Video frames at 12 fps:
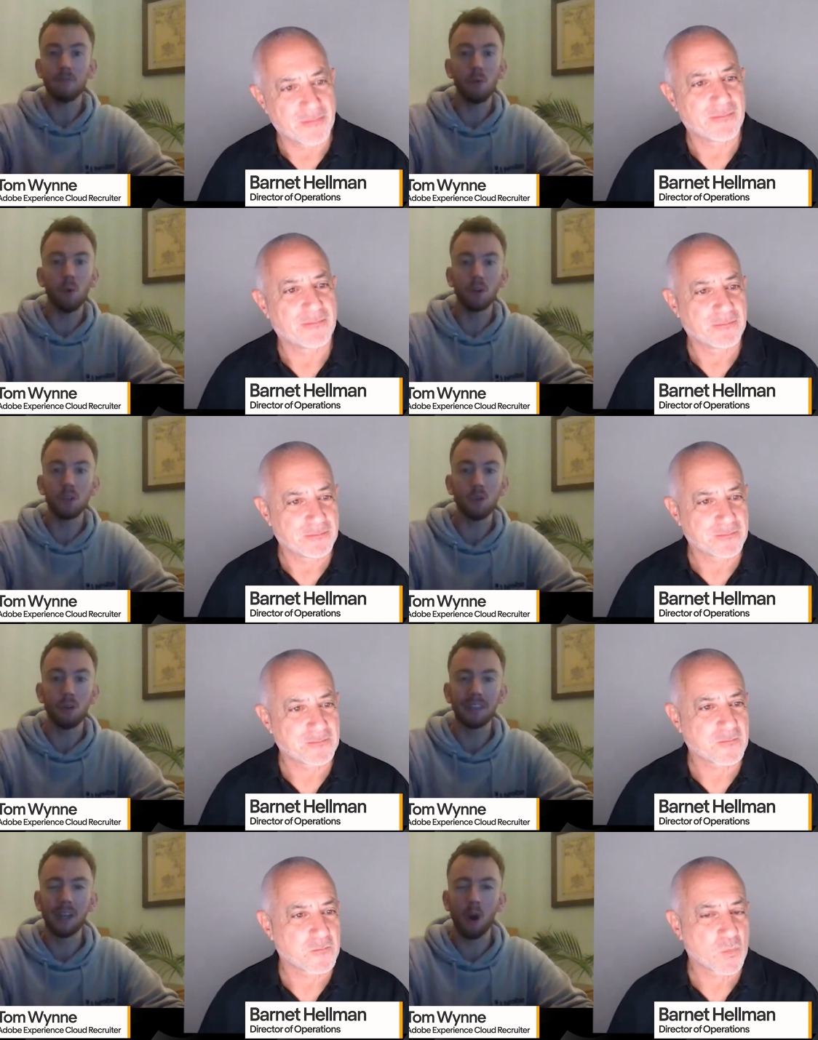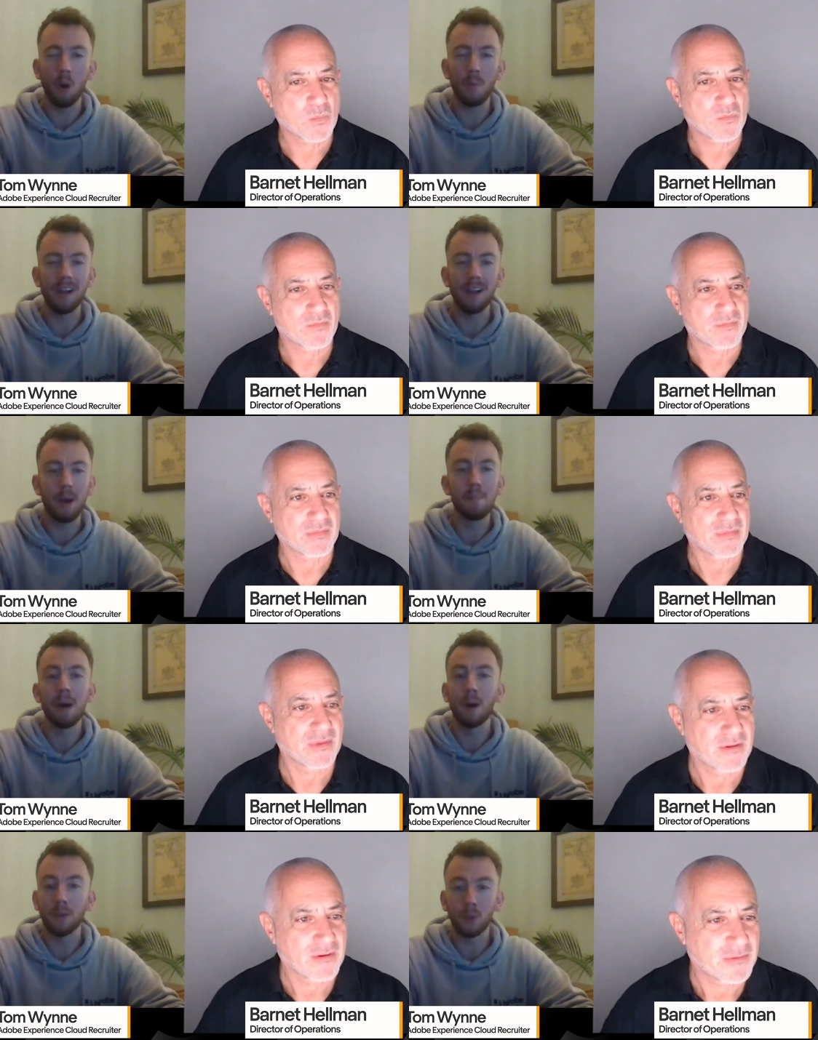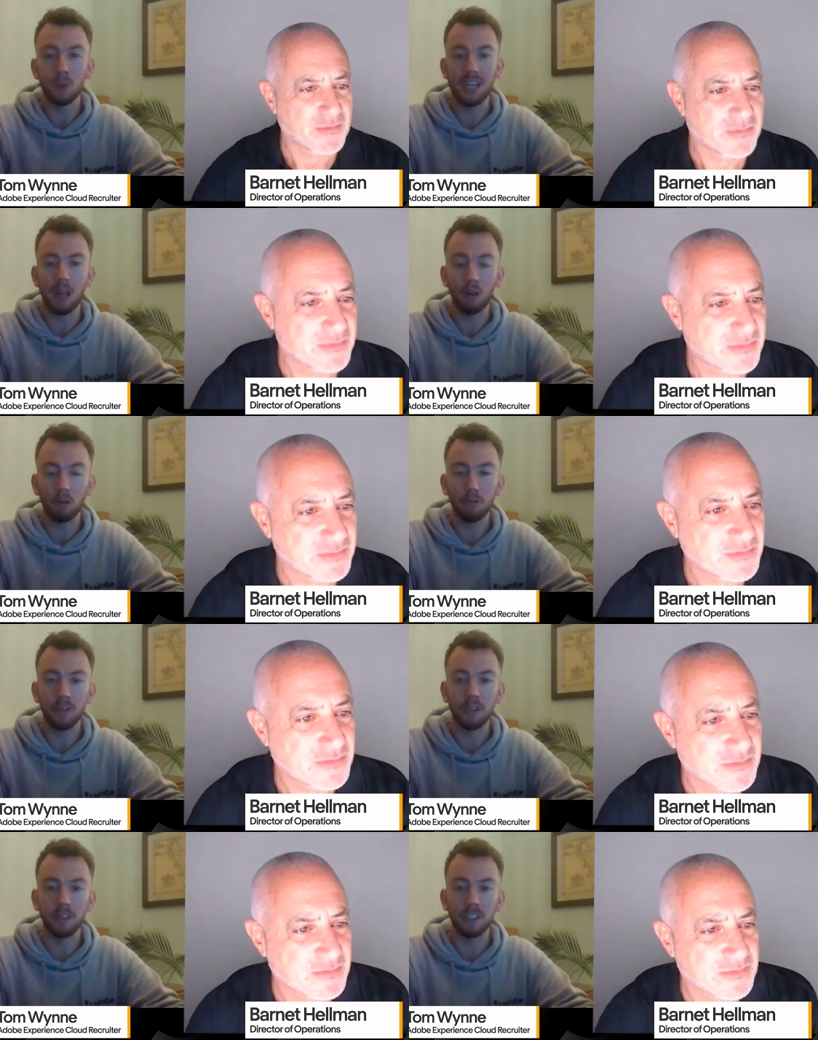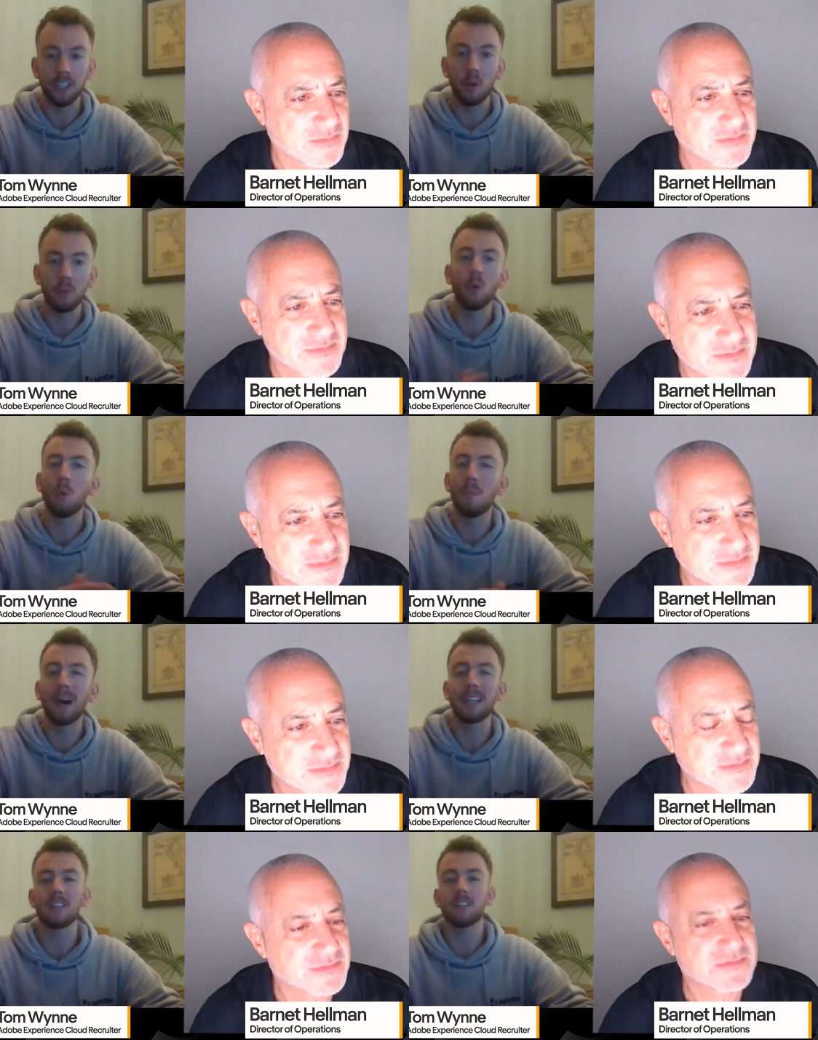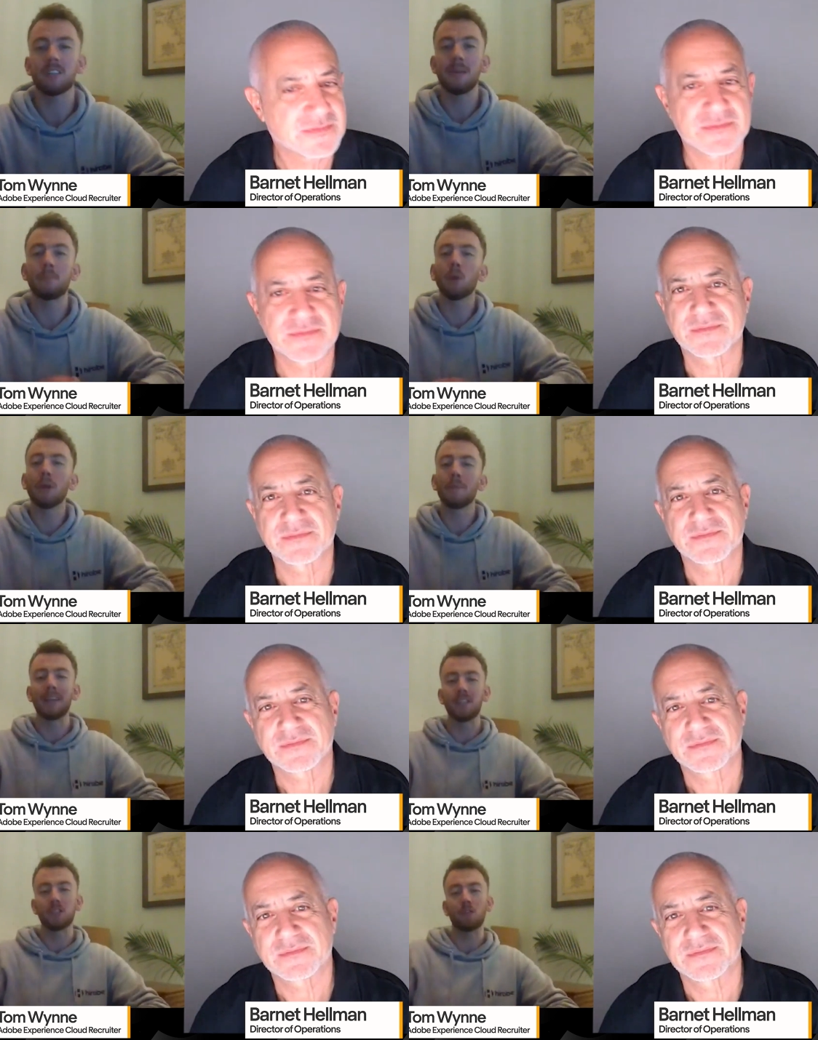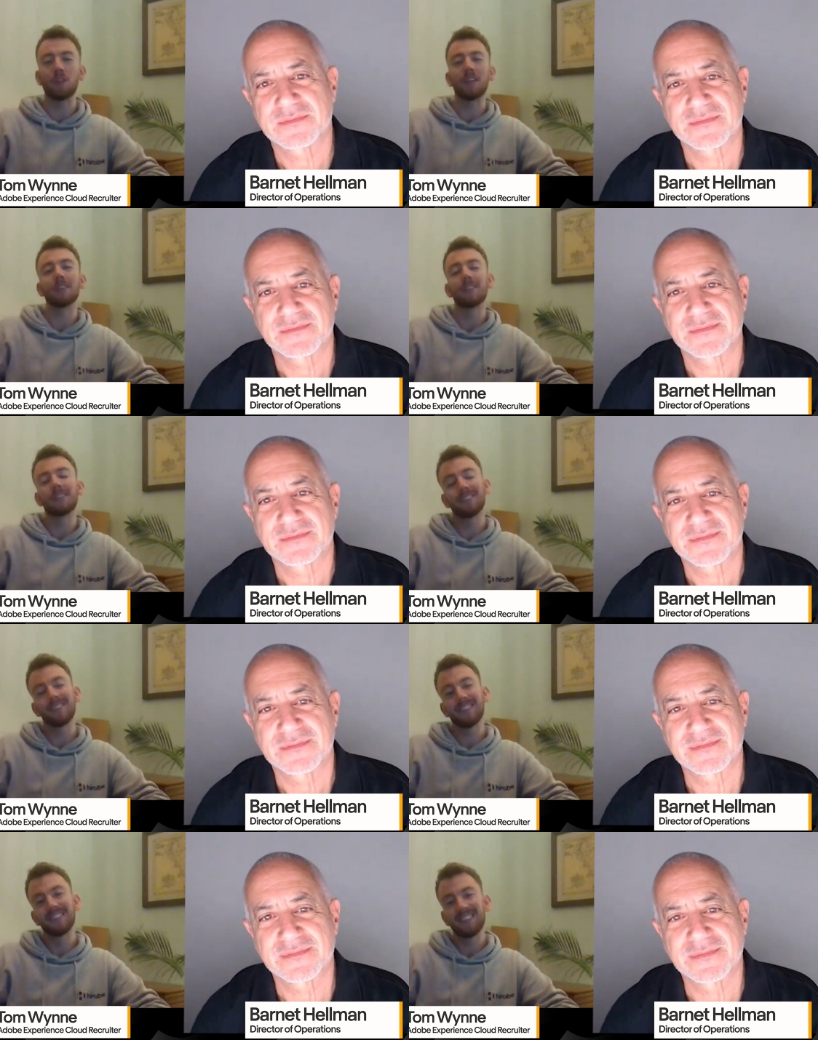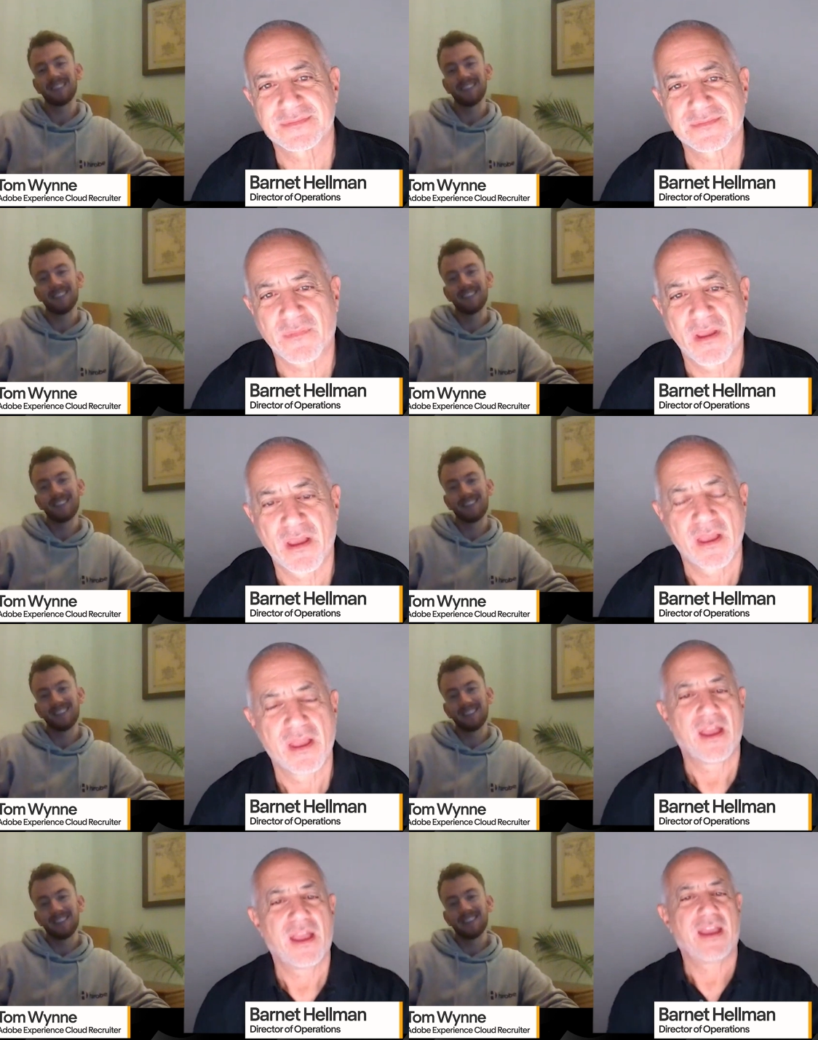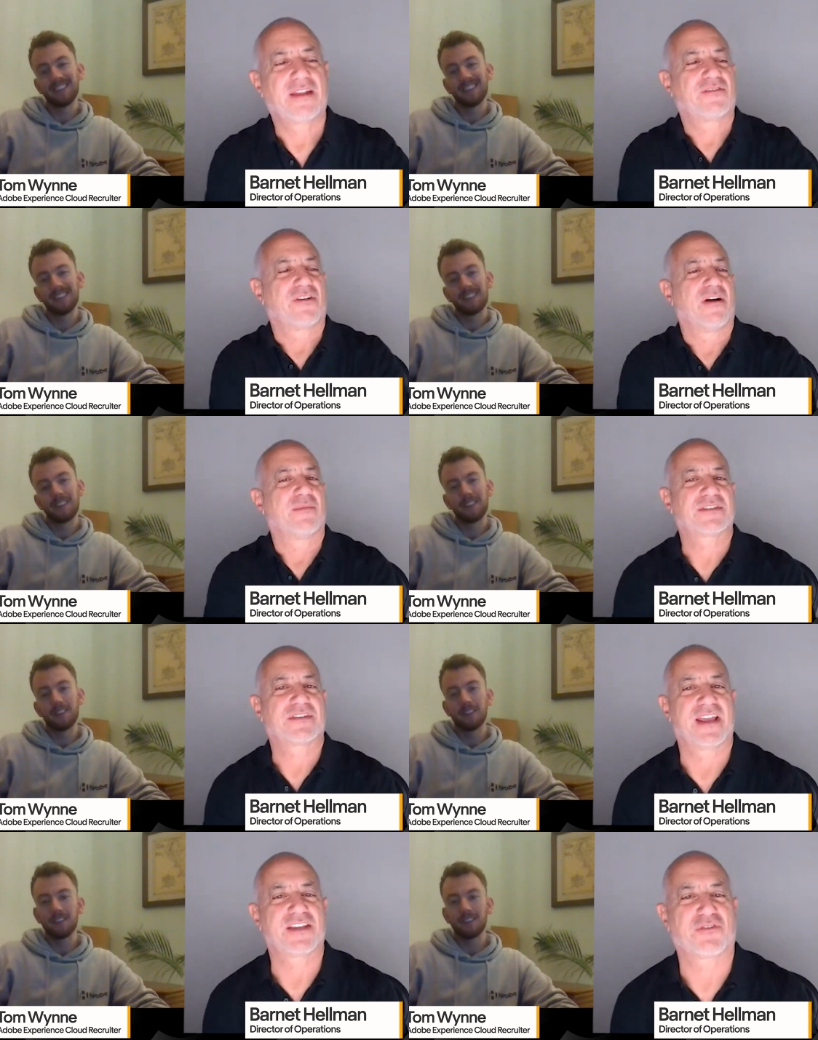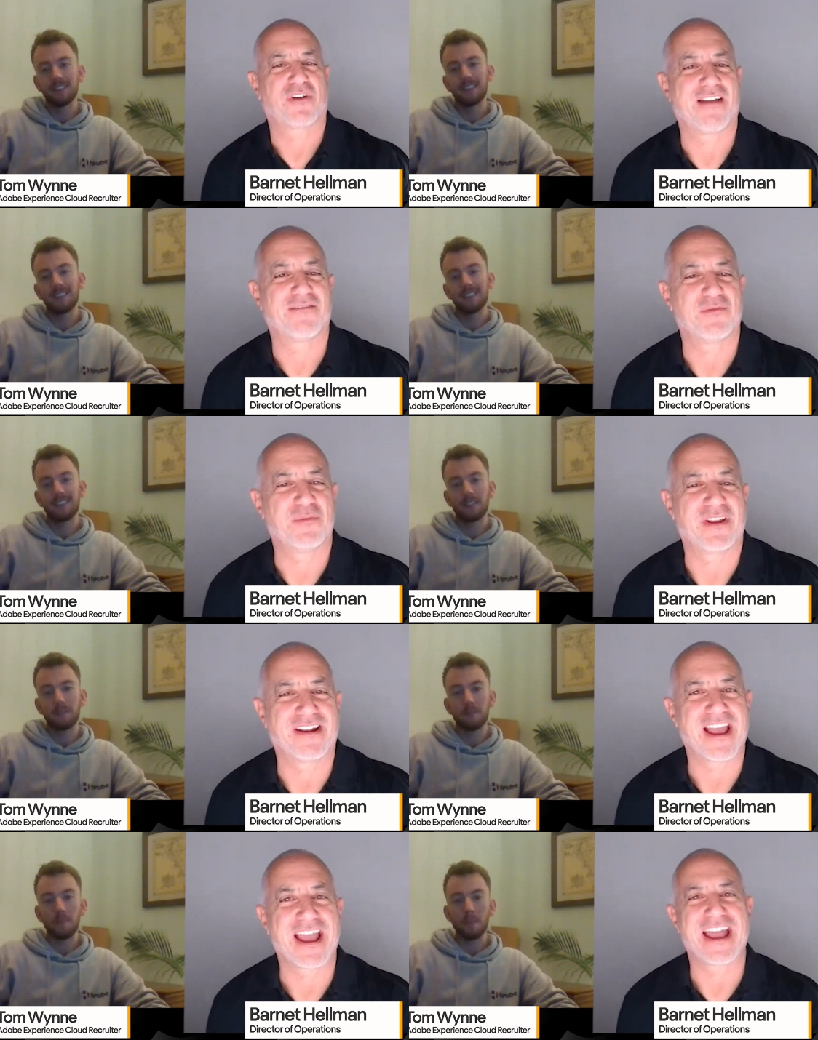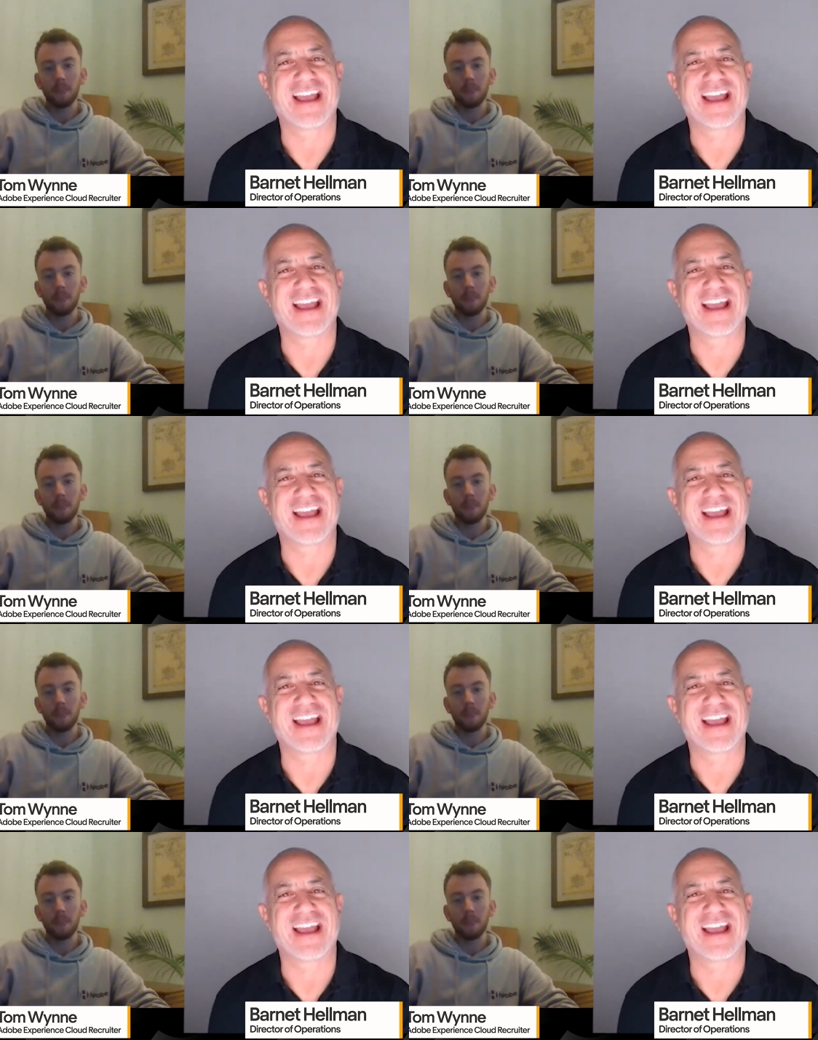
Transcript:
Speaker 1: everyone sort of a little bit about yourself and you know your past employment history.
Speaker 2: Hey, Thomas. Thanks for having me today.